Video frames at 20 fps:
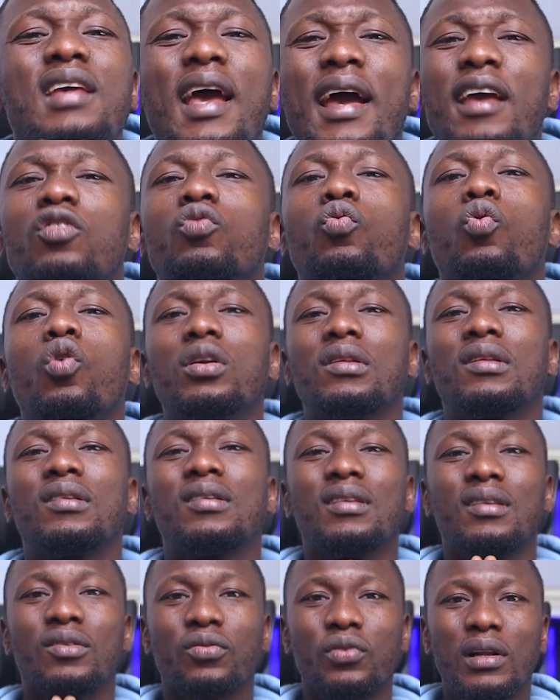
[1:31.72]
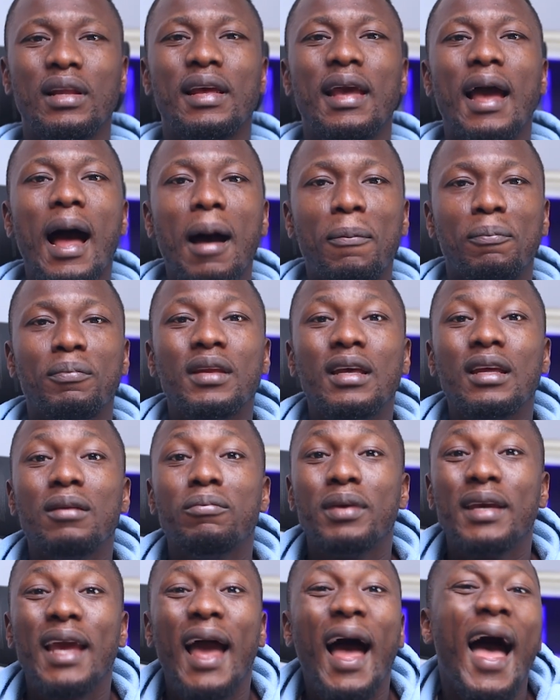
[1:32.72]
here is what is really
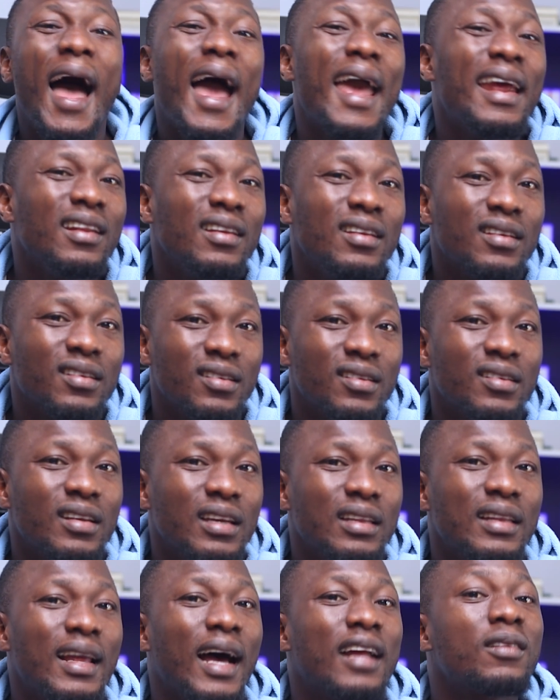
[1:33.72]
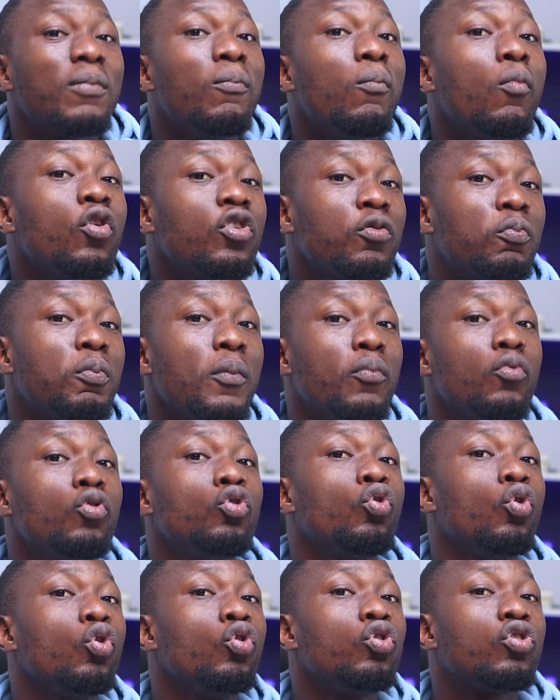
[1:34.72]
happening behind the scene that most people
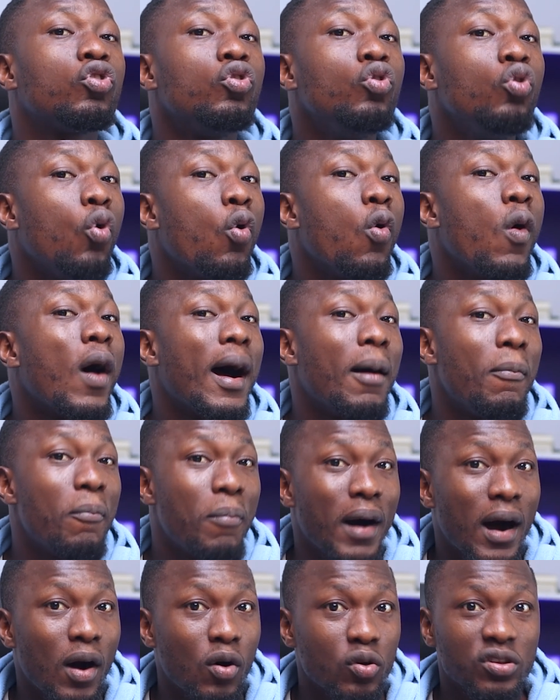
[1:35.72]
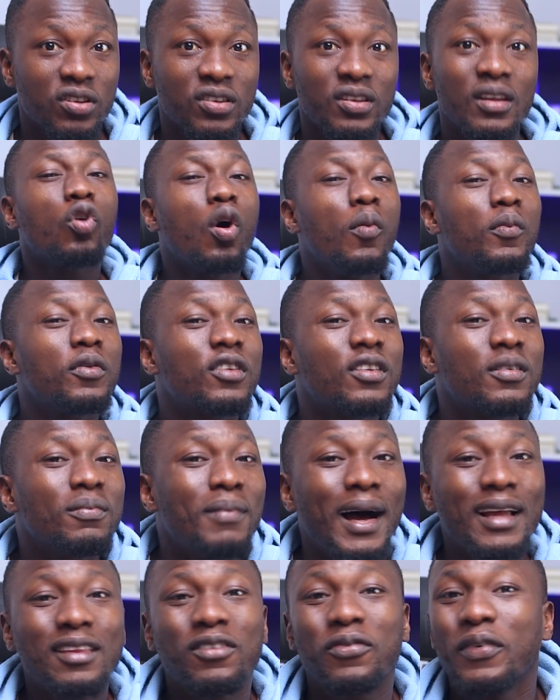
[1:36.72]
don't know about. Some
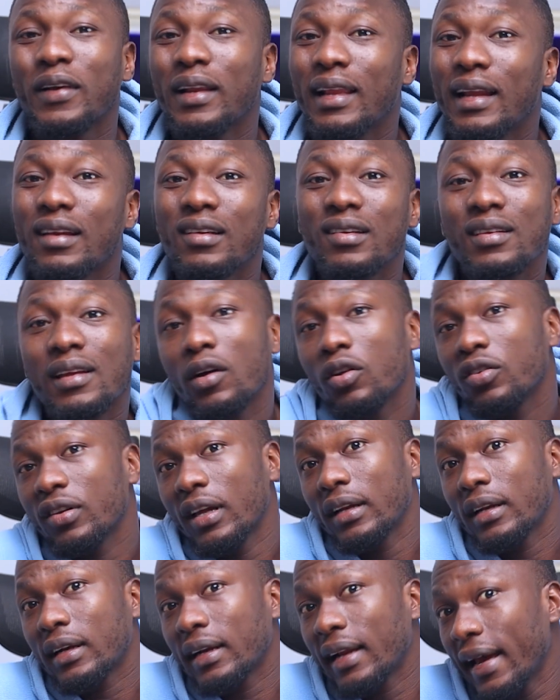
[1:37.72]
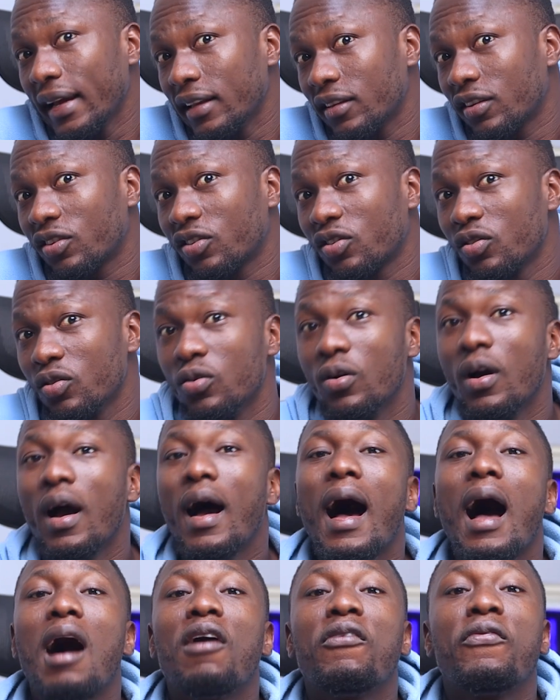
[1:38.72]
smart freelancers and clients too
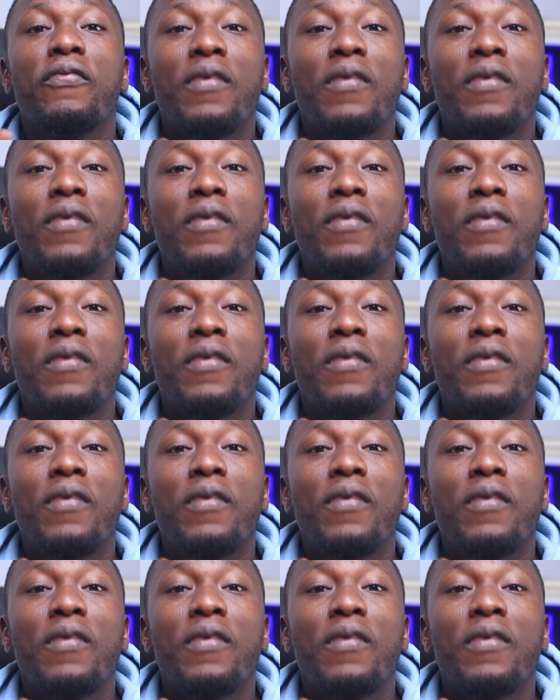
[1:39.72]
have